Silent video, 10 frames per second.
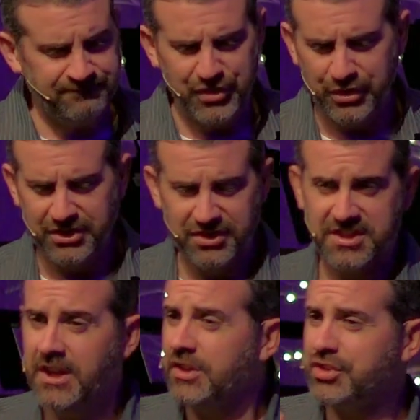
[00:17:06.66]
you can
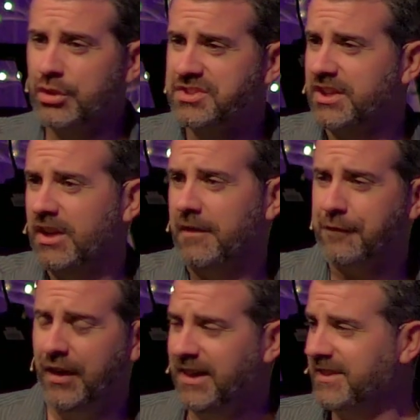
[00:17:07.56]
just choose a, a,
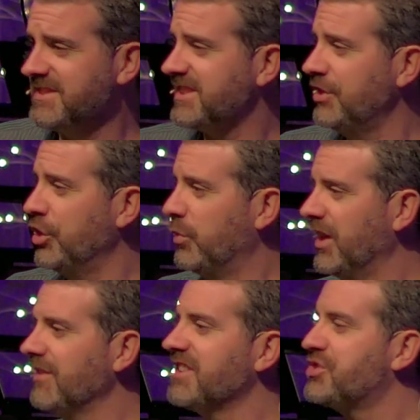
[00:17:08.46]
friend and say, you know
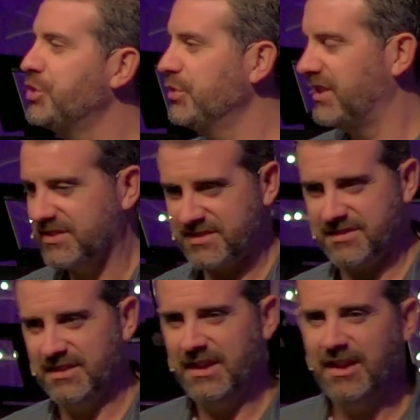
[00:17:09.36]
what, let's do
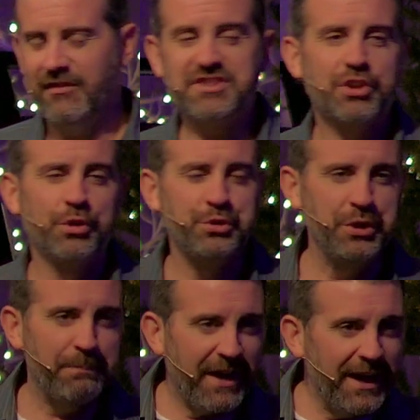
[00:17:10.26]
this. Let's go through
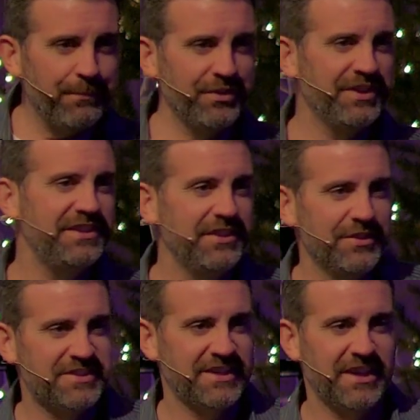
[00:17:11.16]
the Bible in a
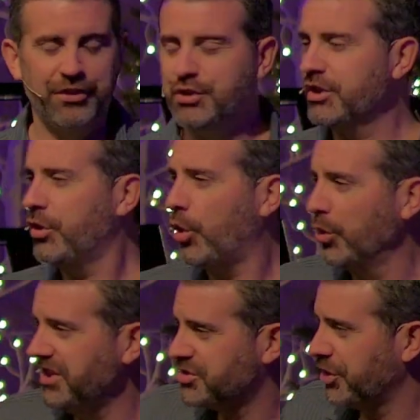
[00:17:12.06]
year together. You can
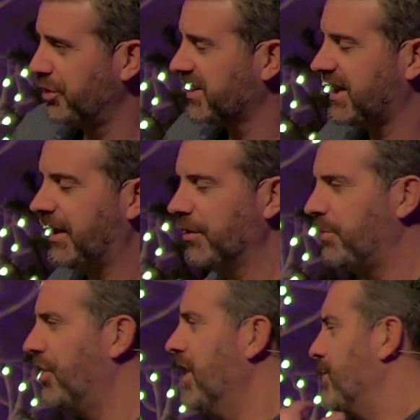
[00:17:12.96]
hold each other accountable.